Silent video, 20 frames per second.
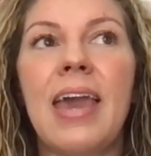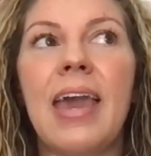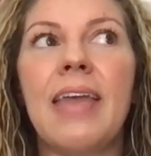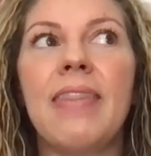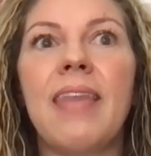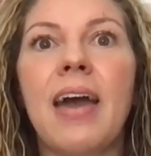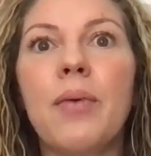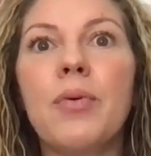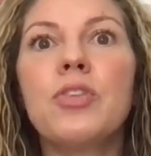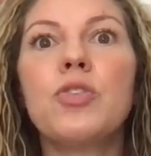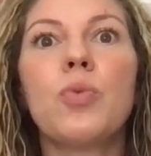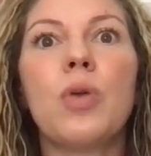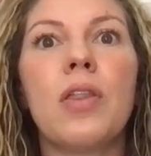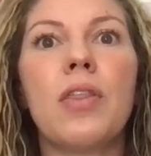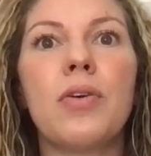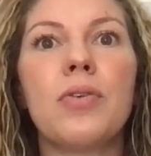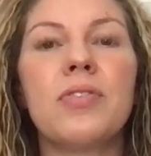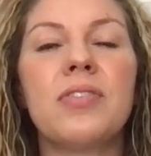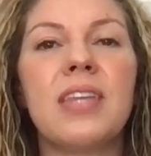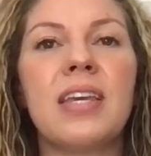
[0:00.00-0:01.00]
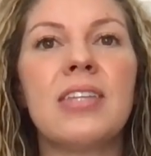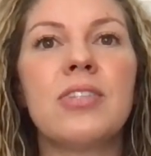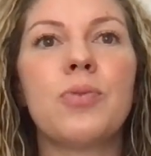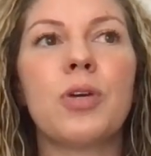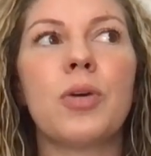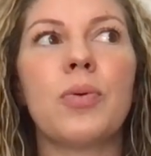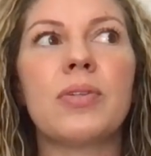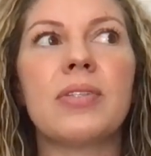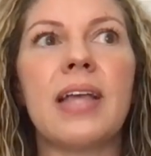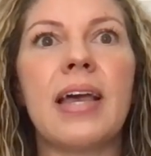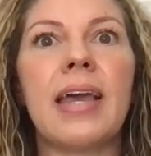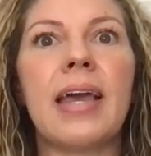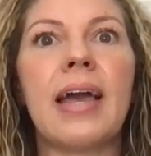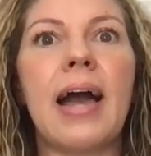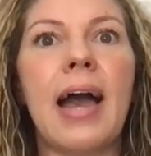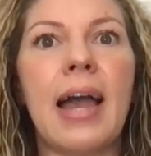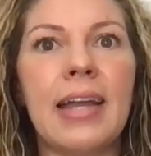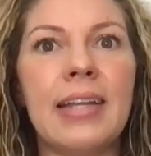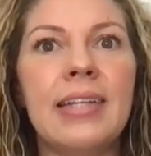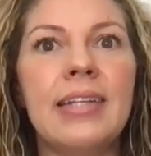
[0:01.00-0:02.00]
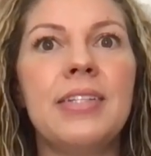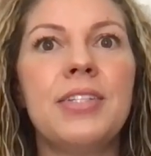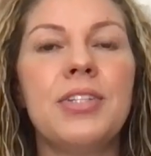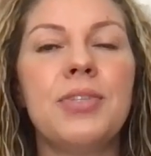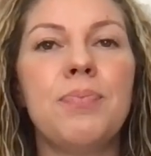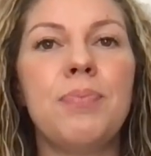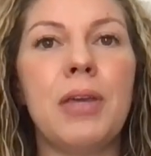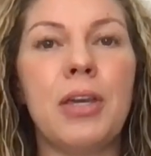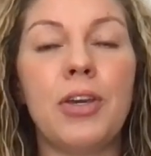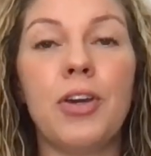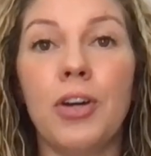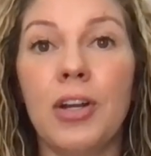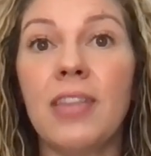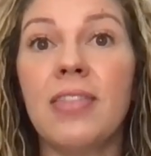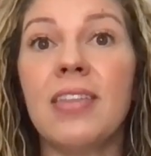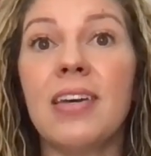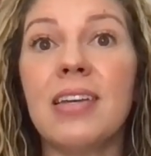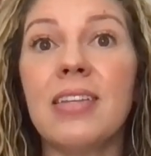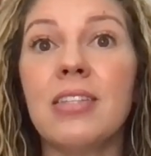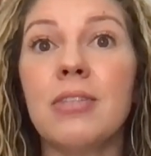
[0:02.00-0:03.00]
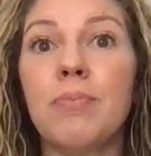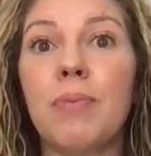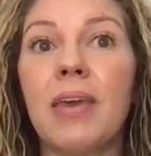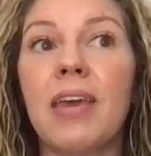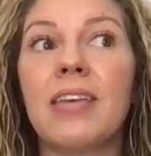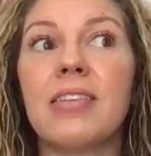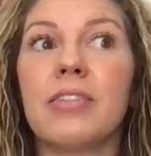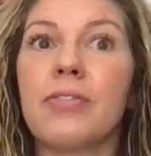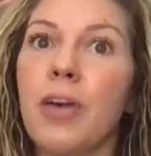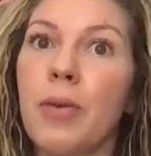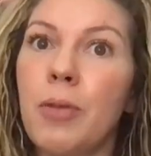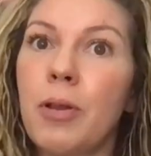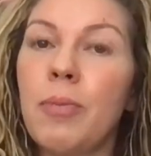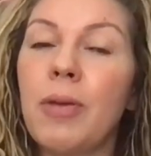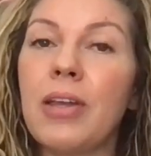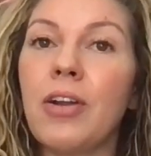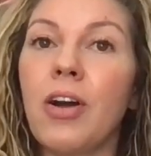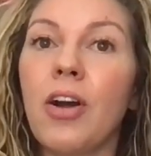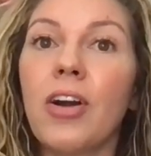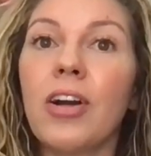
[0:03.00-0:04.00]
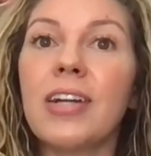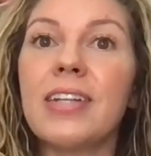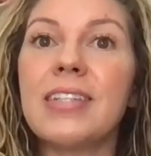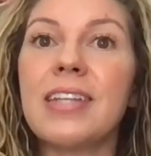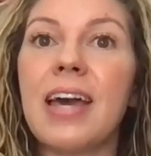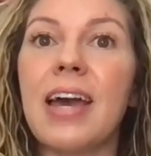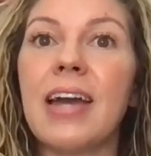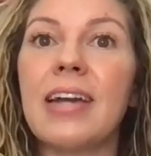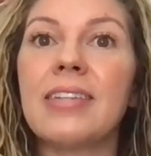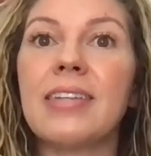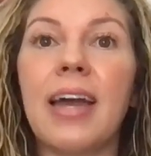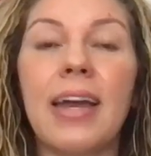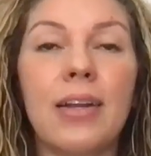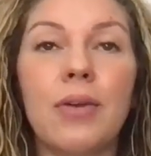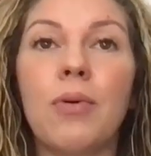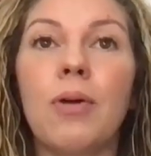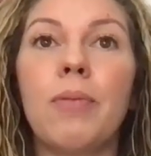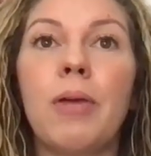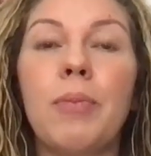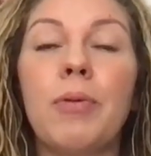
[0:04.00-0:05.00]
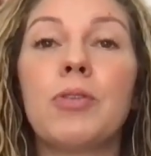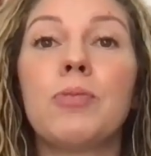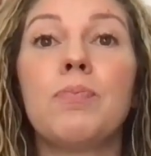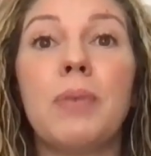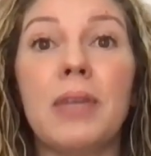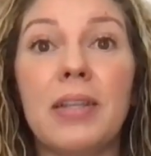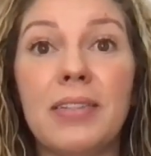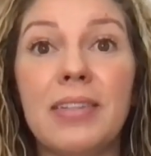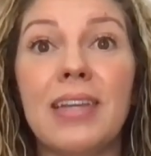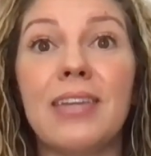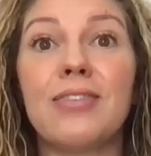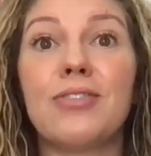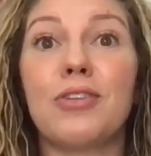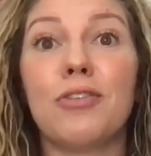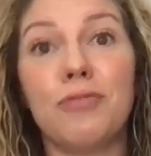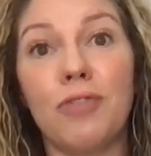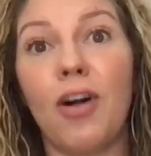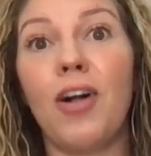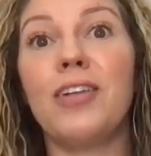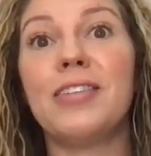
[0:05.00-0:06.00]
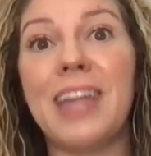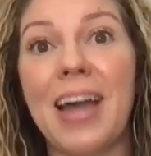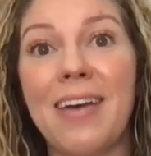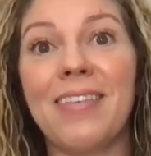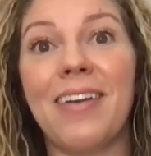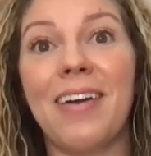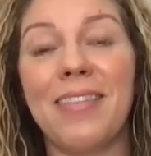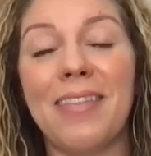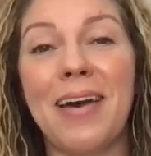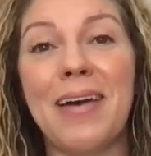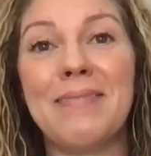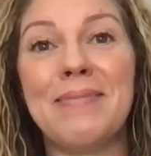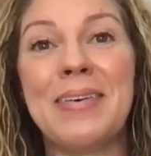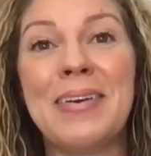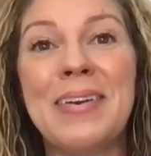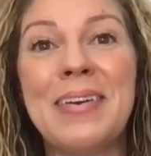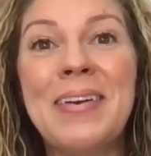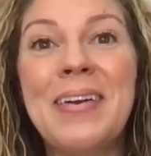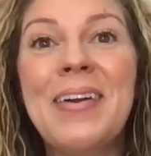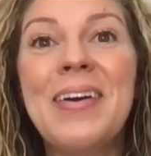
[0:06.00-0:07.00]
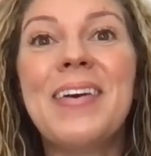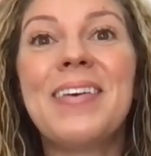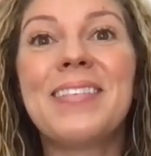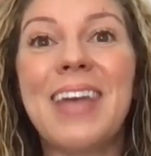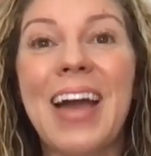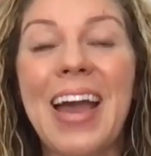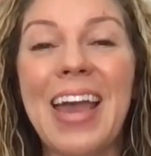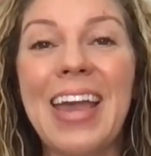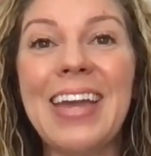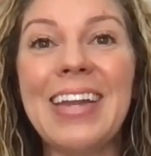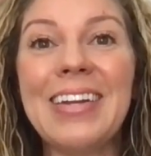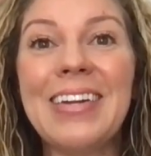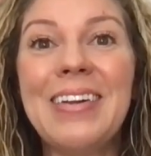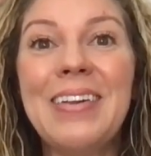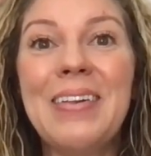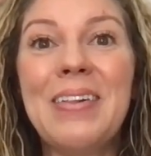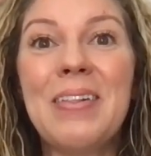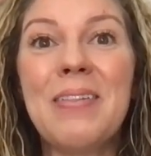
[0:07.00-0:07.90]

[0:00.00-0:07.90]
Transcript: And that was one of those things where it was like, I need to be good at this because if I'm going to be an architect, I don't want people's buildings to fall down on them, right?